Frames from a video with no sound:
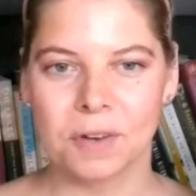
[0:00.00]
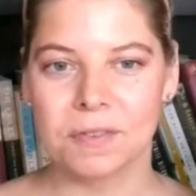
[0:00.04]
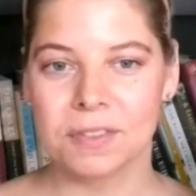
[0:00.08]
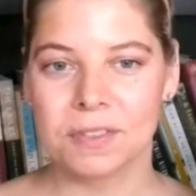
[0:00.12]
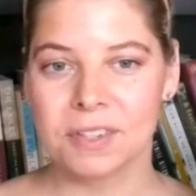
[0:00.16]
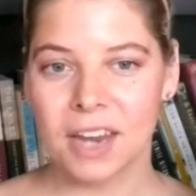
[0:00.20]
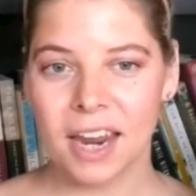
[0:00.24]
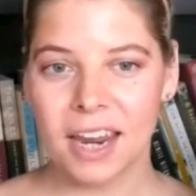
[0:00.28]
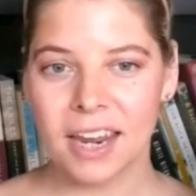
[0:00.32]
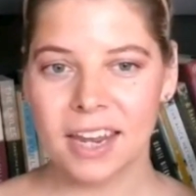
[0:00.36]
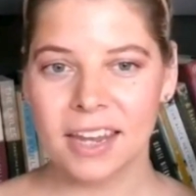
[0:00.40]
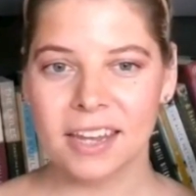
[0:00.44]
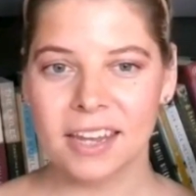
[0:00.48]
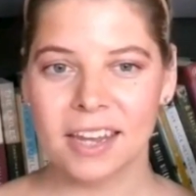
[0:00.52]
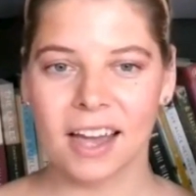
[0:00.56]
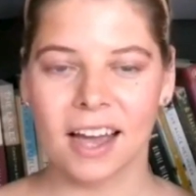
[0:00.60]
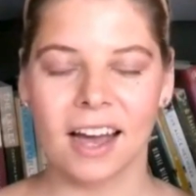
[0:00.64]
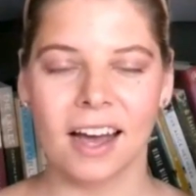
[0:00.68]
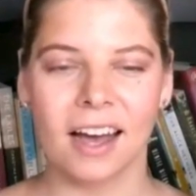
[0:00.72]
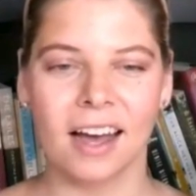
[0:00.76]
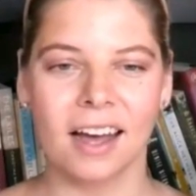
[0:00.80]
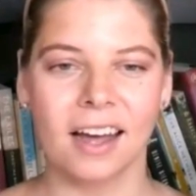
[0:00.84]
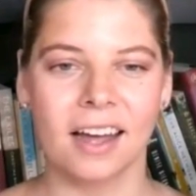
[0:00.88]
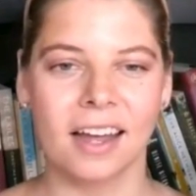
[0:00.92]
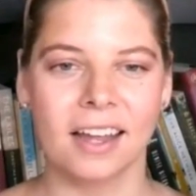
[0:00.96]
of take
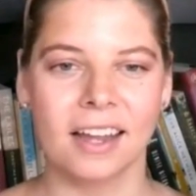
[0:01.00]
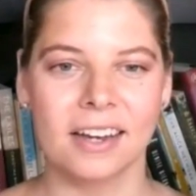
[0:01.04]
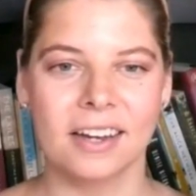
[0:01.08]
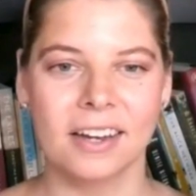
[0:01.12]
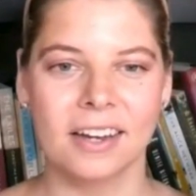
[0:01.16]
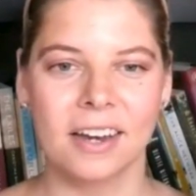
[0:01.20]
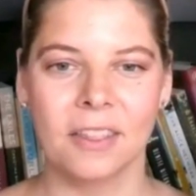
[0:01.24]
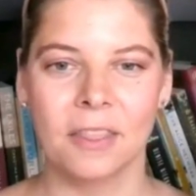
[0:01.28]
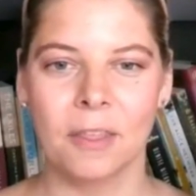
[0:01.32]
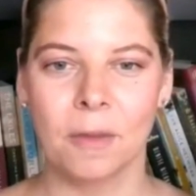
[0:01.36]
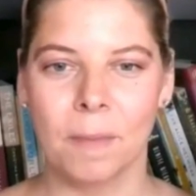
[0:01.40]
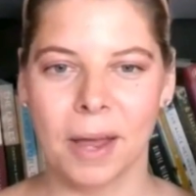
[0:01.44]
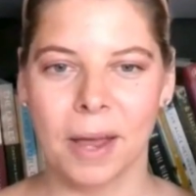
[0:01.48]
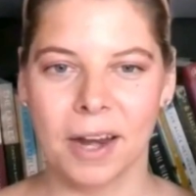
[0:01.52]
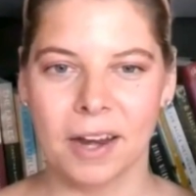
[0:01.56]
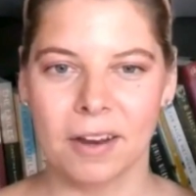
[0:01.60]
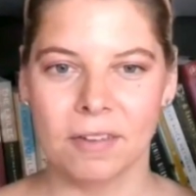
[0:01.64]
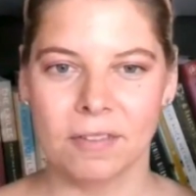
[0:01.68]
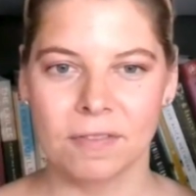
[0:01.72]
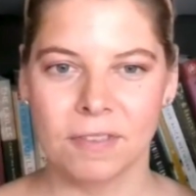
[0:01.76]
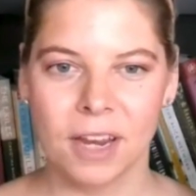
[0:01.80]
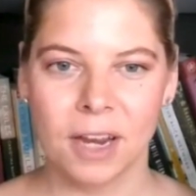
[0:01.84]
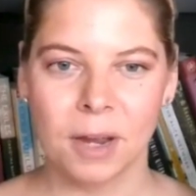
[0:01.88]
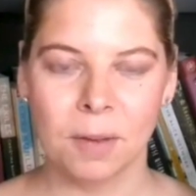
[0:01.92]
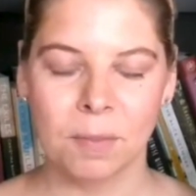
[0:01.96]
on the
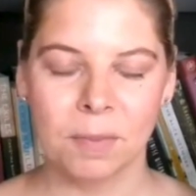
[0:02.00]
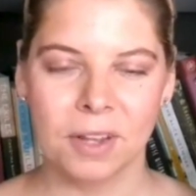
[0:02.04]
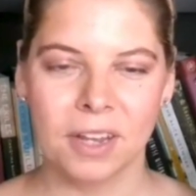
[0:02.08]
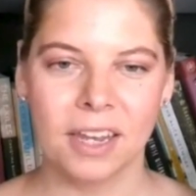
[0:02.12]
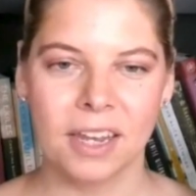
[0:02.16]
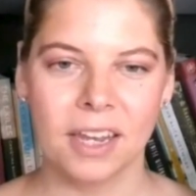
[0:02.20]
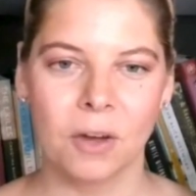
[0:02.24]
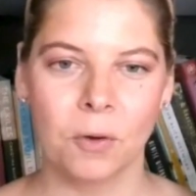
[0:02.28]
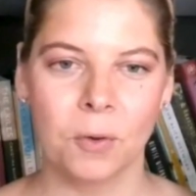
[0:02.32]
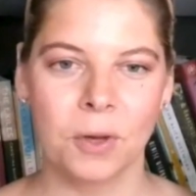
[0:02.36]
Bennet family,